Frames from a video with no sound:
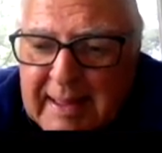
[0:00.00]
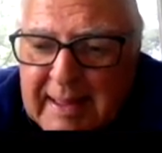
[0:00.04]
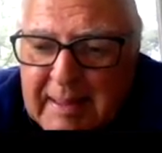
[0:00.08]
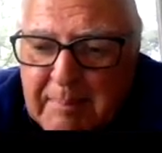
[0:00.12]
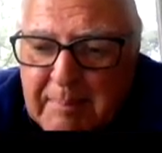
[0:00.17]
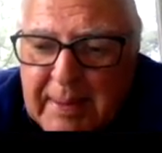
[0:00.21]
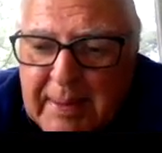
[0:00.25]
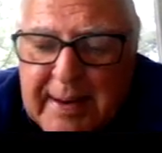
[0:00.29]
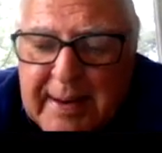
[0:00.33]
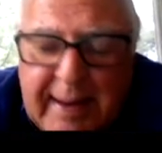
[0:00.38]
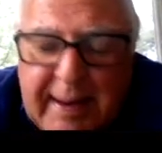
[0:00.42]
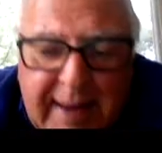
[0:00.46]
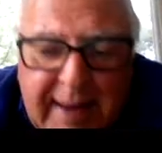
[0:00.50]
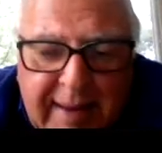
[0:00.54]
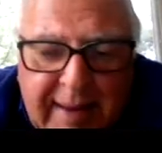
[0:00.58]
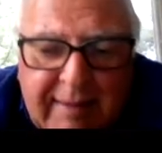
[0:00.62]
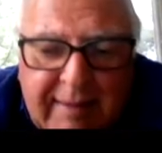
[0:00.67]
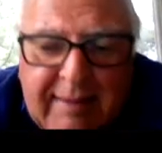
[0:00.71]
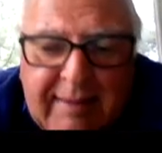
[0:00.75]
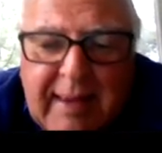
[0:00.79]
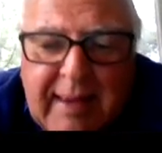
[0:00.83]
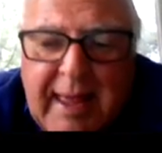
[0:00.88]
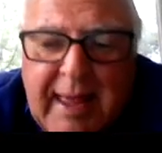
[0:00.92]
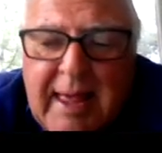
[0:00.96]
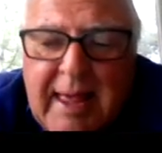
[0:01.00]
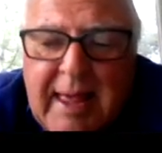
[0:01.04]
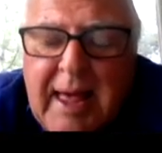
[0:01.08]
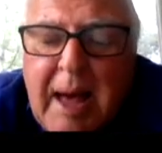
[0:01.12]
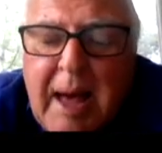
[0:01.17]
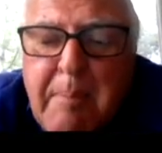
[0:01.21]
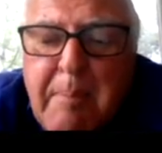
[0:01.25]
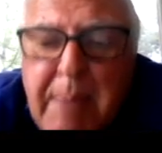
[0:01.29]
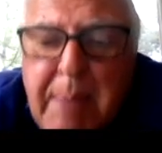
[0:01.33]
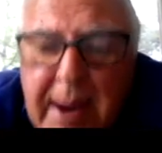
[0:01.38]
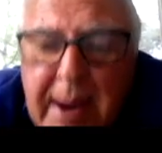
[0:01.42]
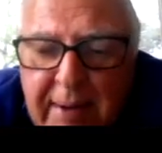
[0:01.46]
But it is
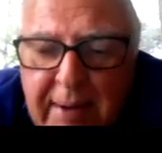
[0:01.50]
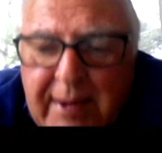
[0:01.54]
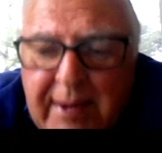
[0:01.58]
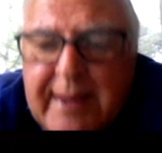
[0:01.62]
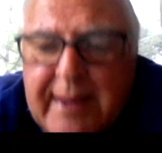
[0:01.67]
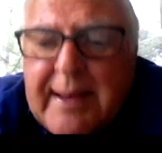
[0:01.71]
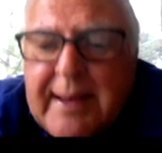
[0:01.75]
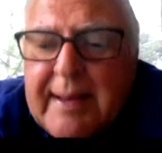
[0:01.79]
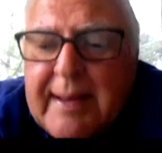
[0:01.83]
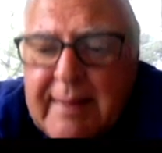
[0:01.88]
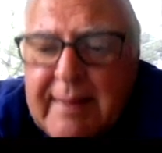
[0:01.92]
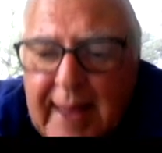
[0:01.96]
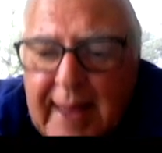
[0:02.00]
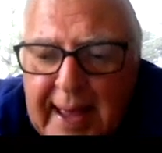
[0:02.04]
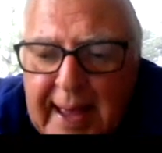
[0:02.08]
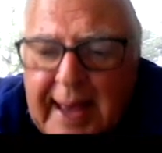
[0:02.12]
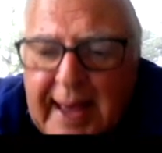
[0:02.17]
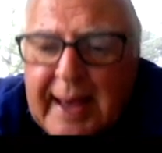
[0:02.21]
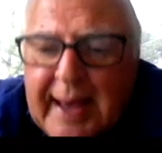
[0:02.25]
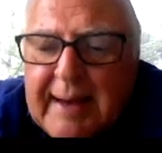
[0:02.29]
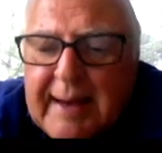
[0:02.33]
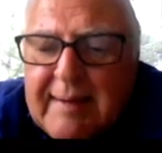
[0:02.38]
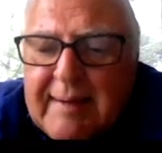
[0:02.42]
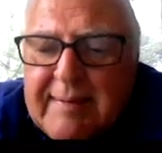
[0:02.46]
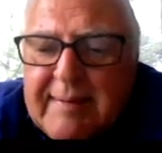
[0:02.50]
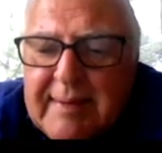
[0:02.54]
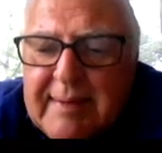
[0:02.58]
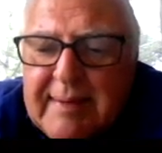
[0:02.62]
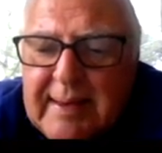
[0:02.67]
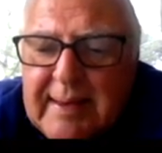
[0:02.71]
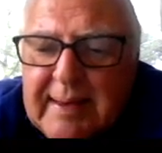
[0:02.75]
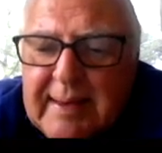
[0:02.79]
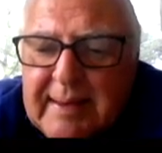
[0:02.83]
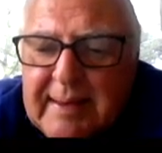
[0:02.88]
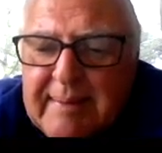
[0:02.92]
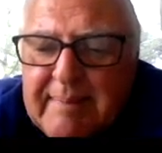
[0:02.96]
a buried
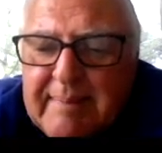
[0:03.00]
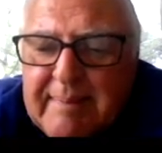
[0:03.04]
tax.